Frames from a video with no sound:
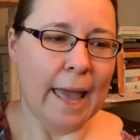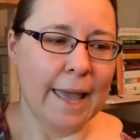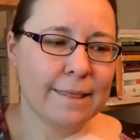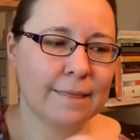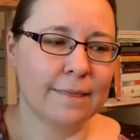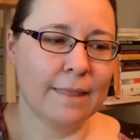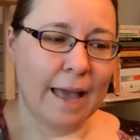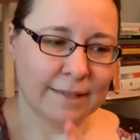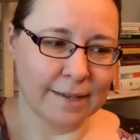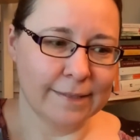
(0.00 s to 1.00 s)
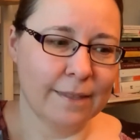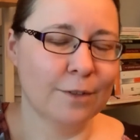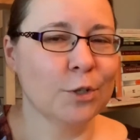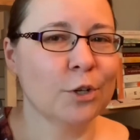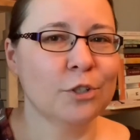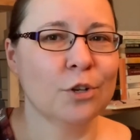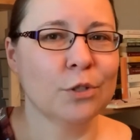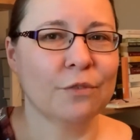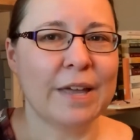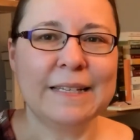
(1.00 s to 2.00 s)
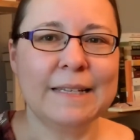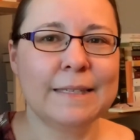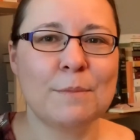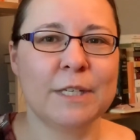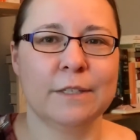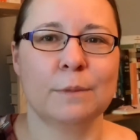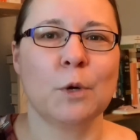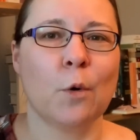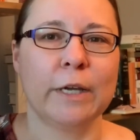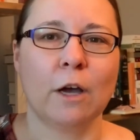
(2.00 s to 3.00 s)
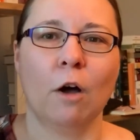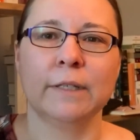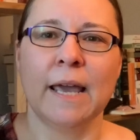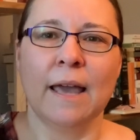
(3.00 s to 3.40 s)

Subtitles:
And as I said, there's a good dose of anti-Semitism going on.